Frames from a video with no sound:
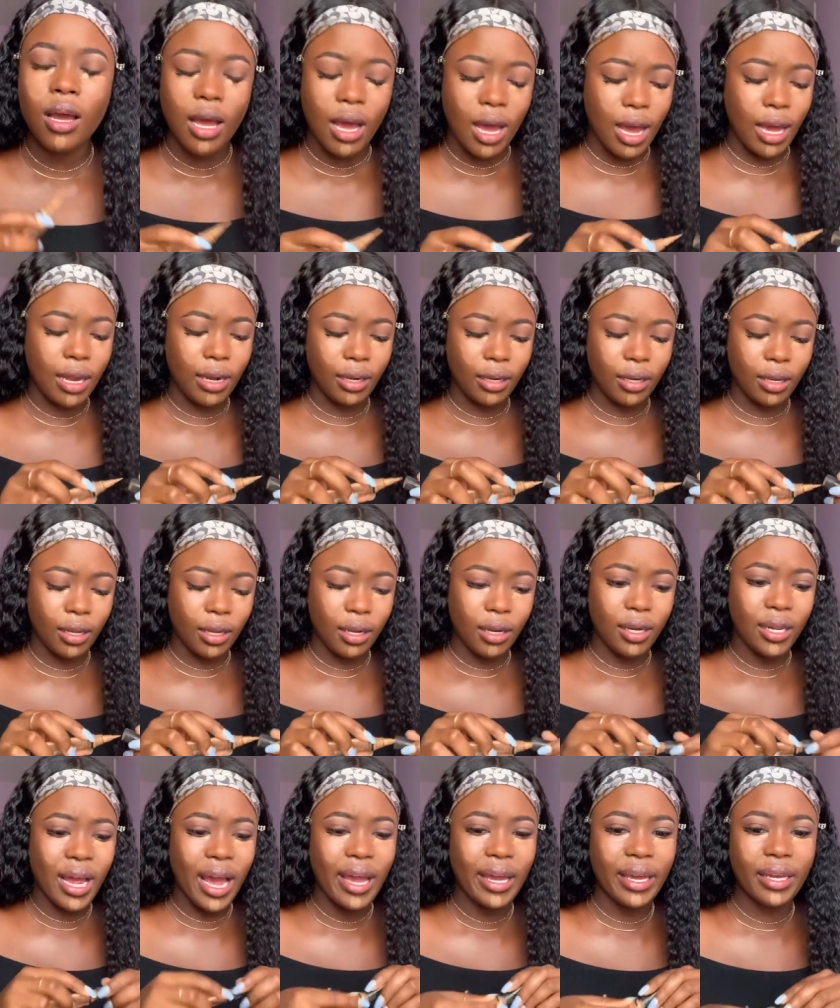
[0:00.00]
And
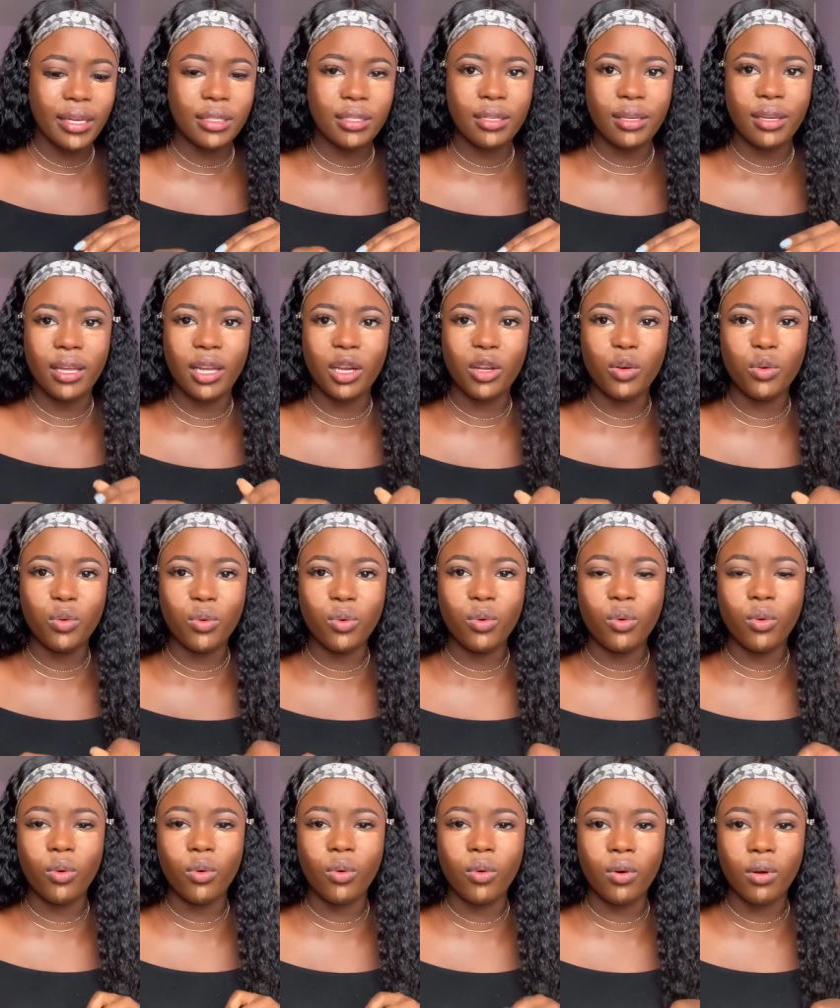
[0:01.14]
diet, they
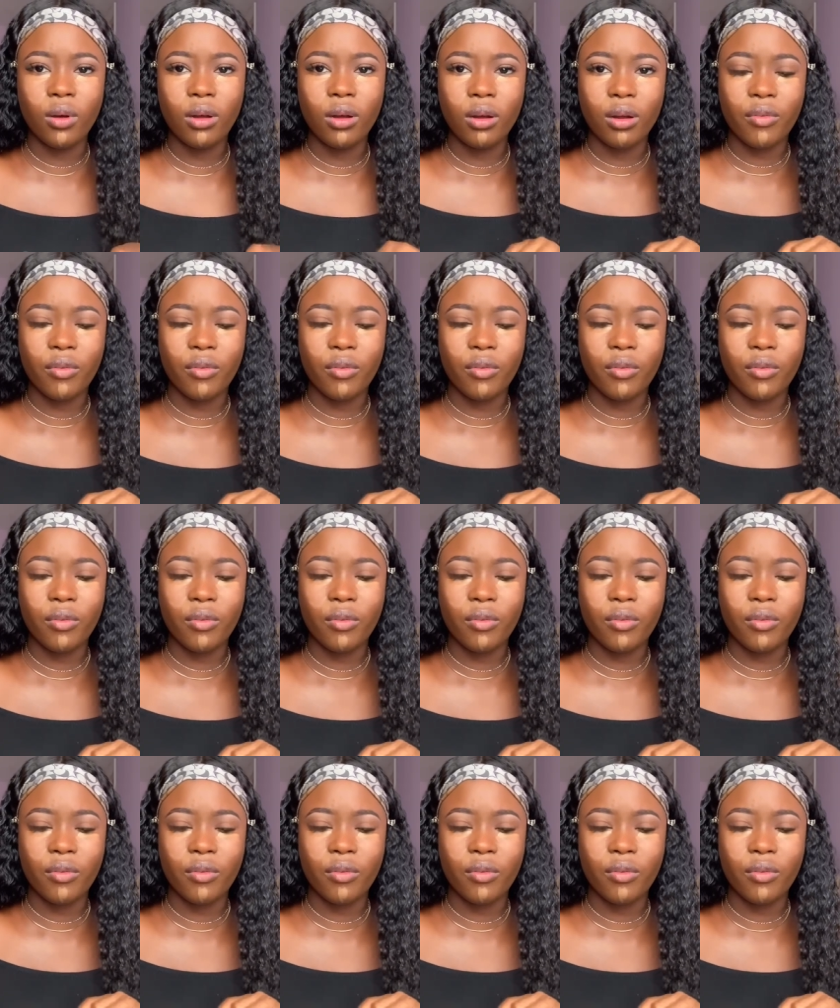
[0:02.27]
do